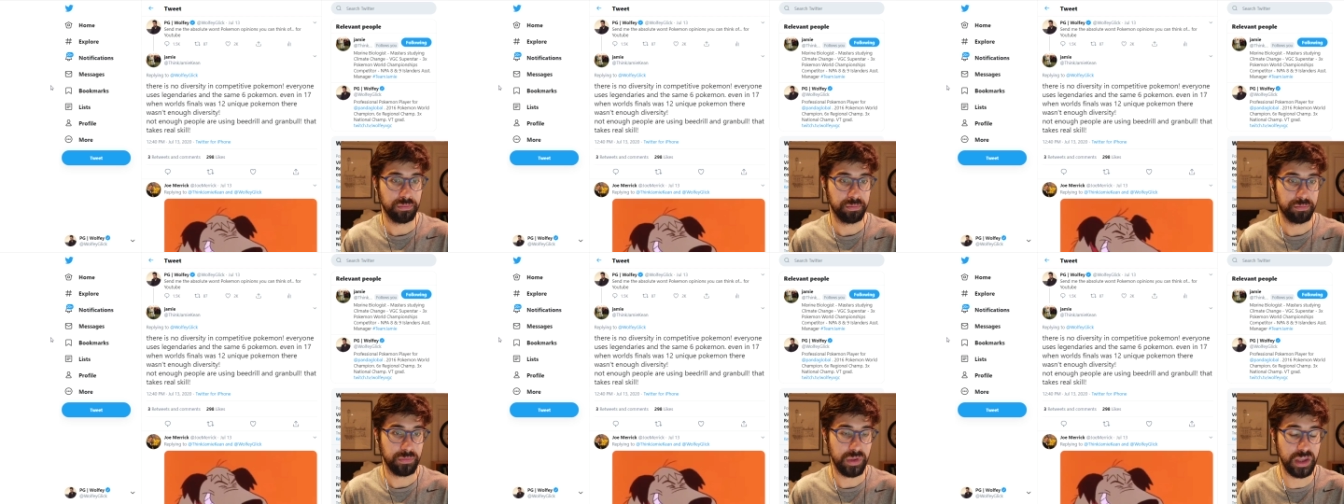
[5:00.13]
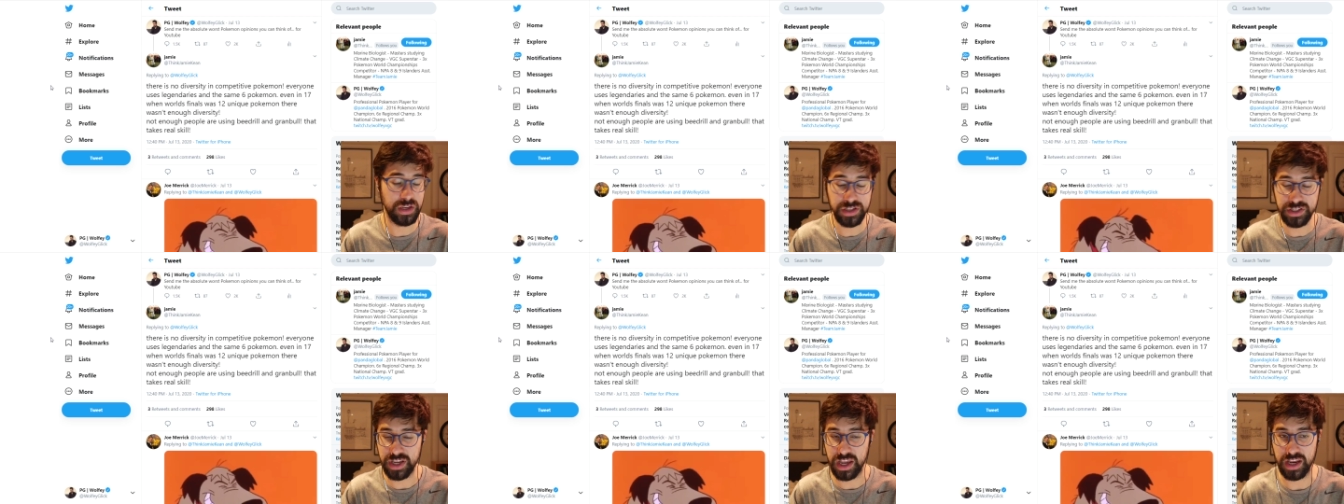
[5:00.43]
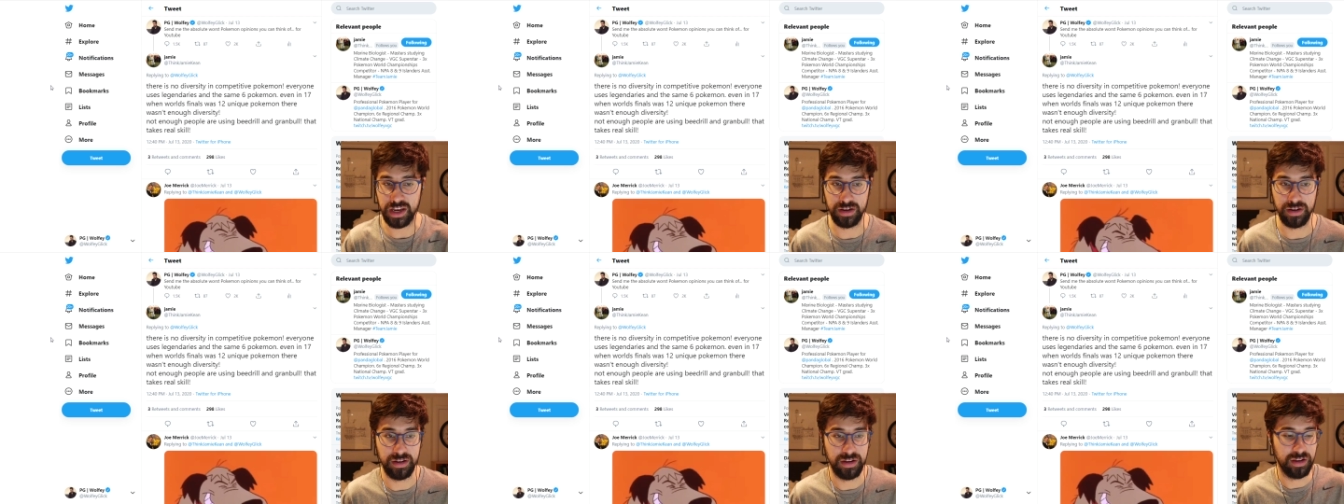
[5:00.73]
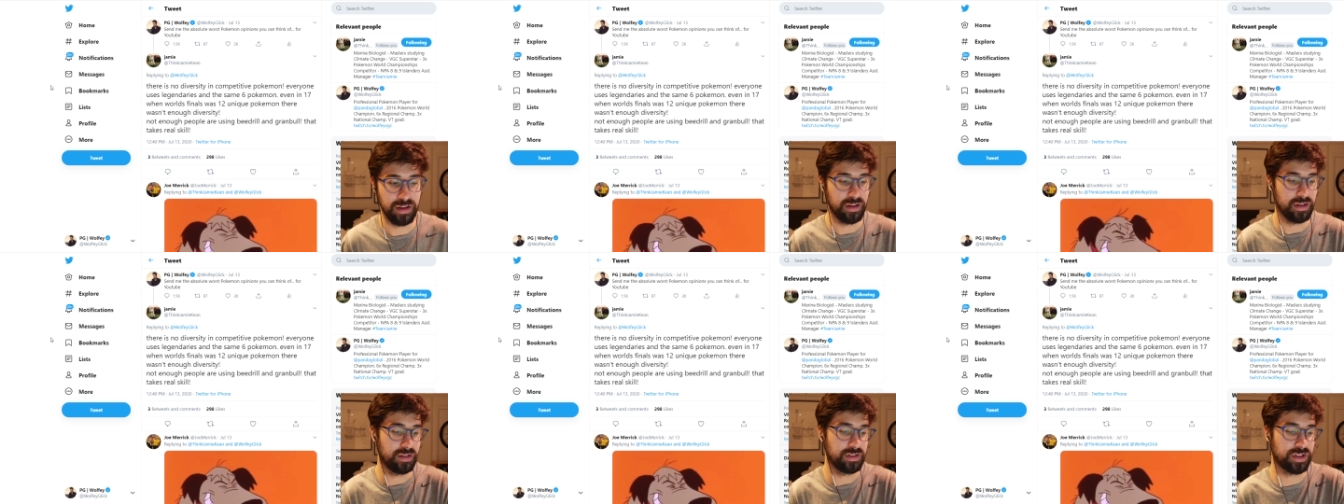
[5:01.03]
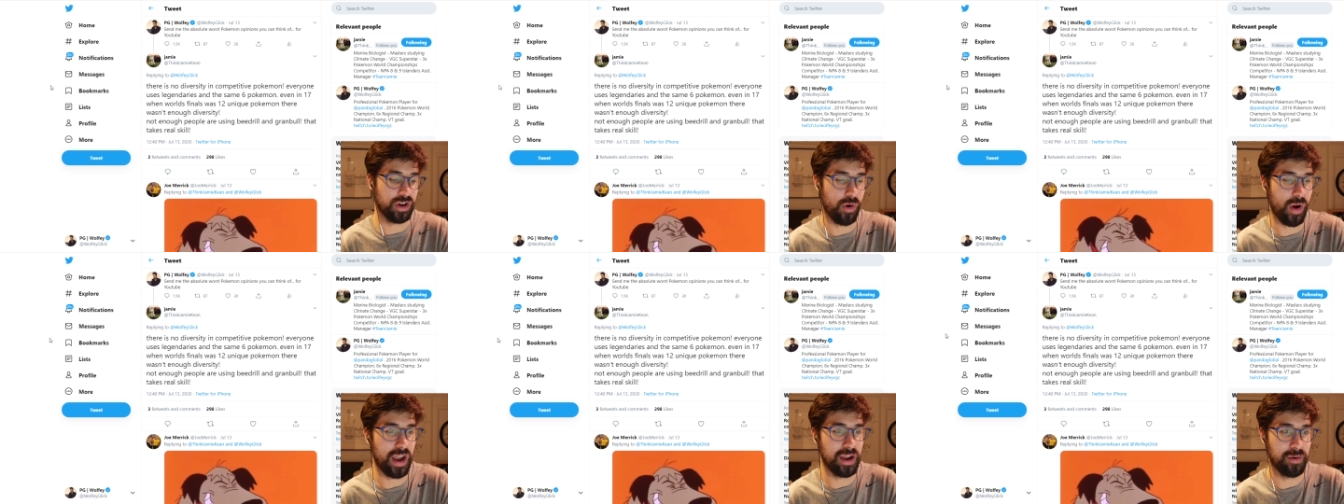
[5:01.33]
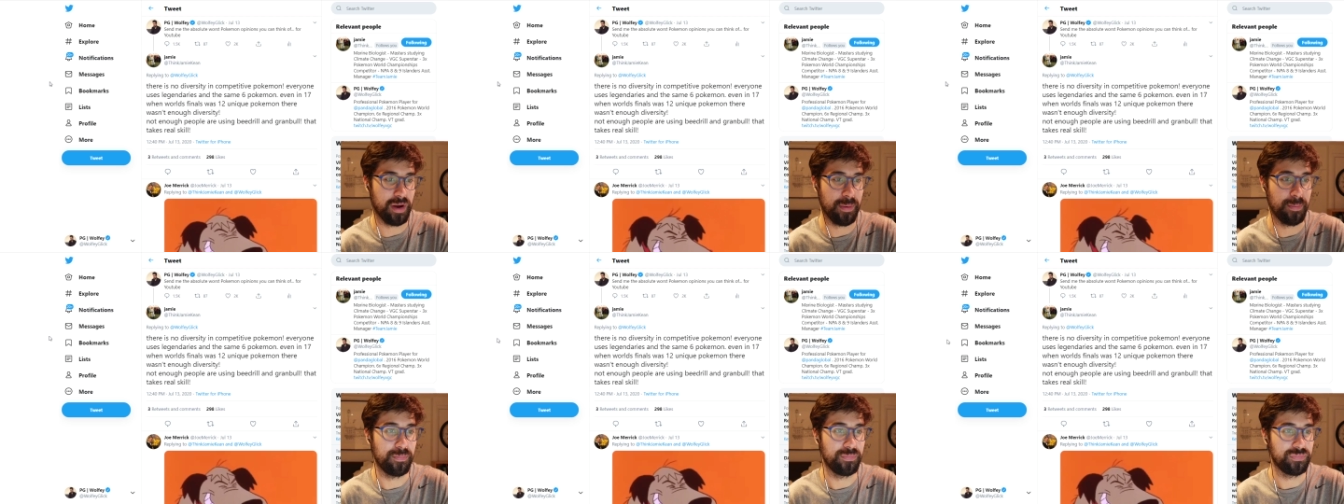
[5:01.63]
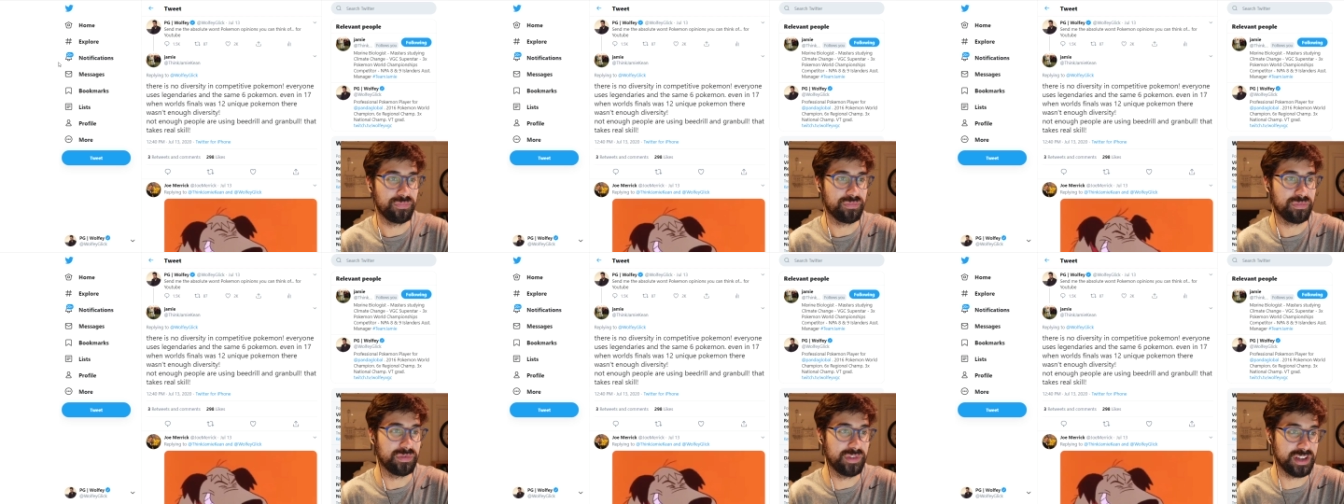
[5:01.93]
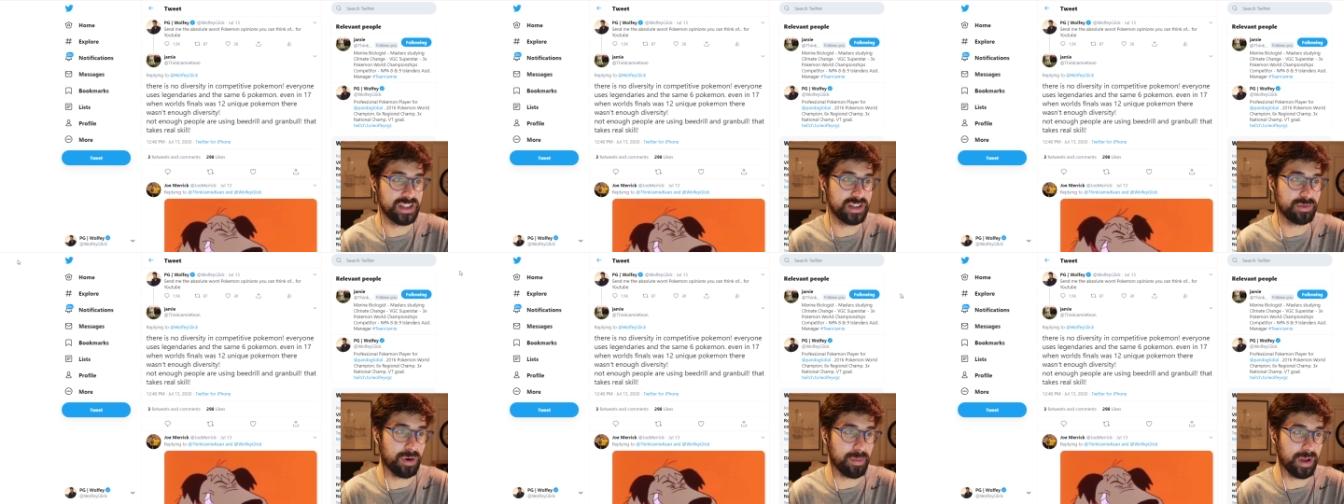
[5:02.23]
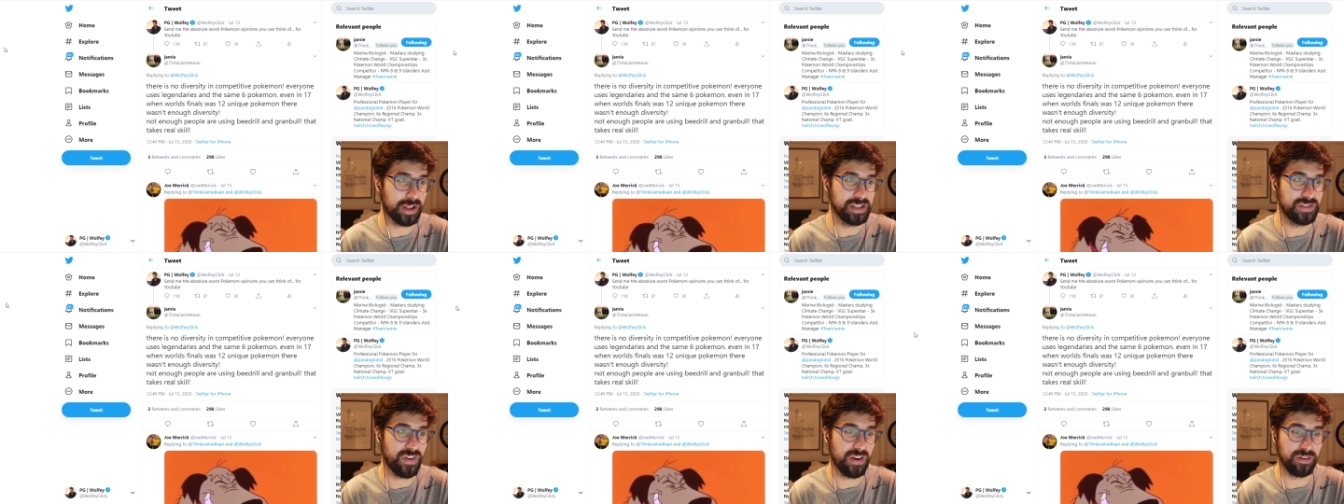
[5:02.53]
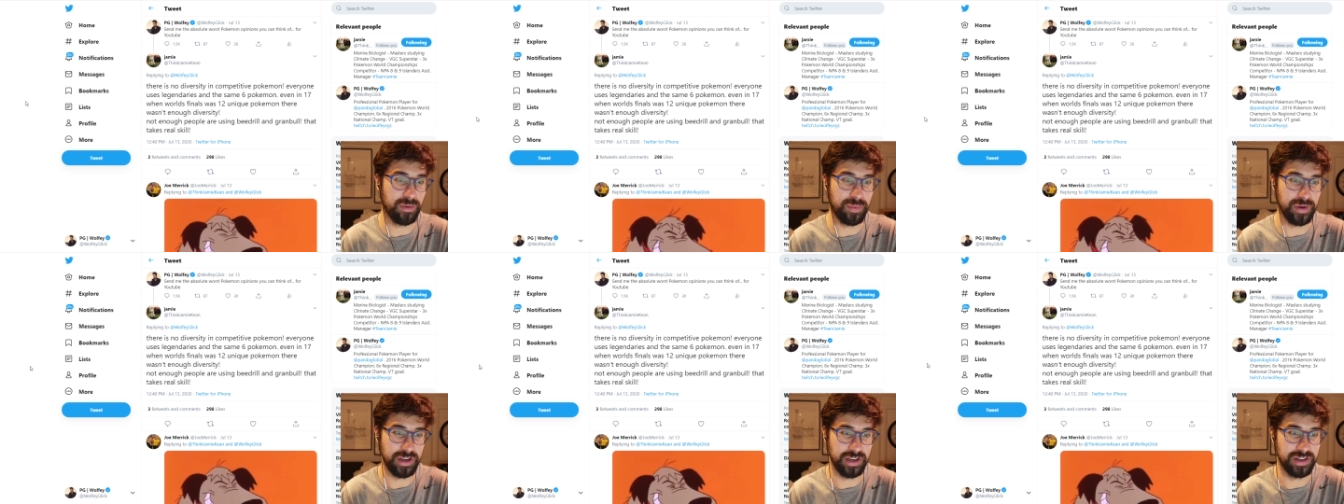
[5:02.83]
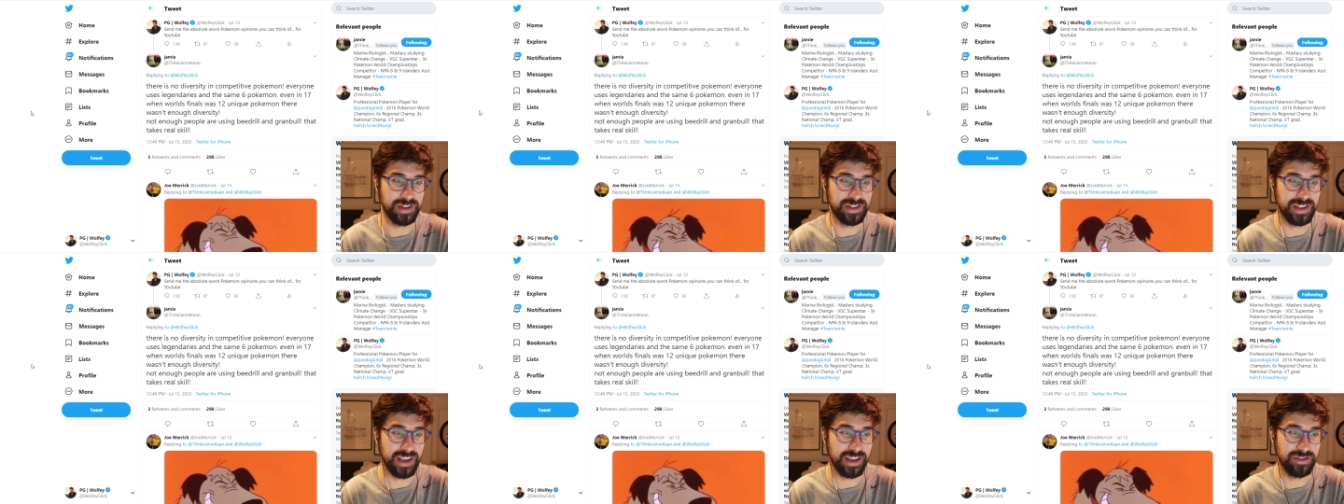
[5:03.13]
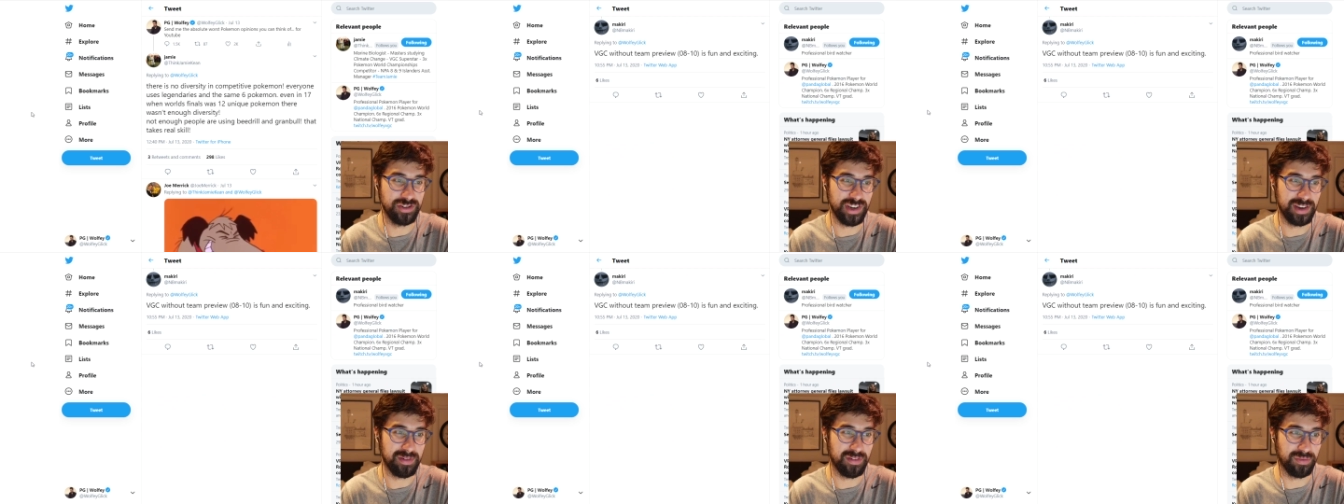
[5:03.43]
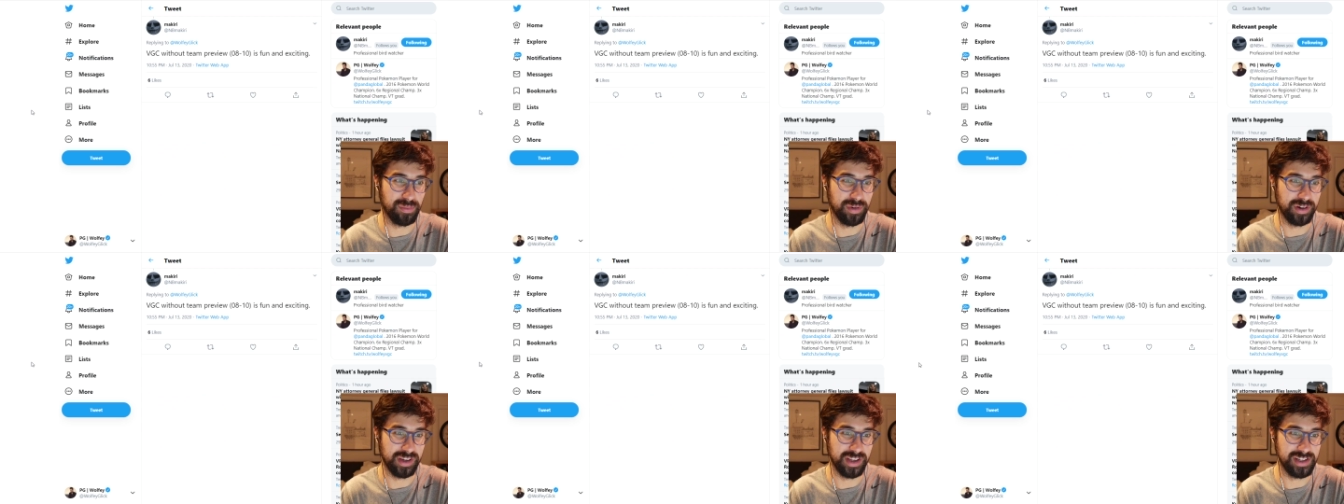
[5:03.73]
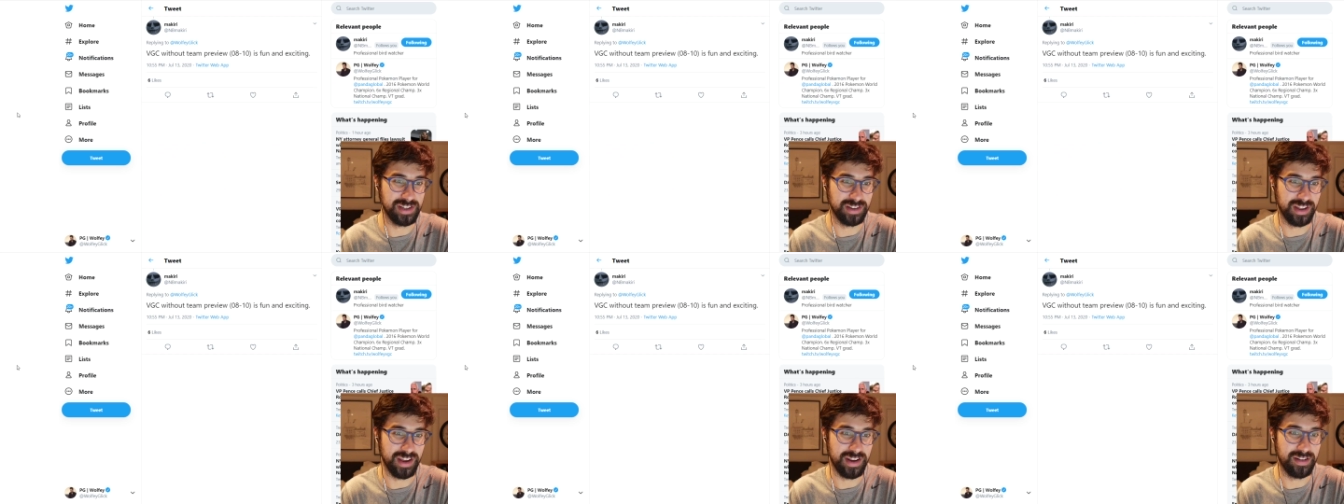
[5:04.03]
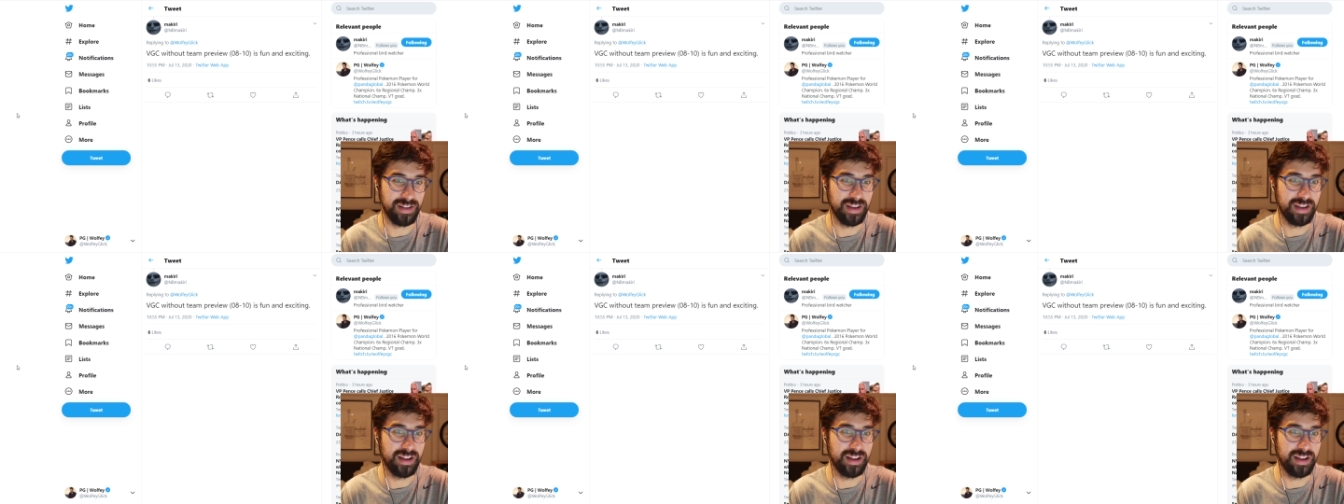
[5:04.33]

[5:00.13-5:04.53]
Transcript: Insane. So, anyway, this is one of my least favorite opinions. Thank you, Jamie, for bringing it to light.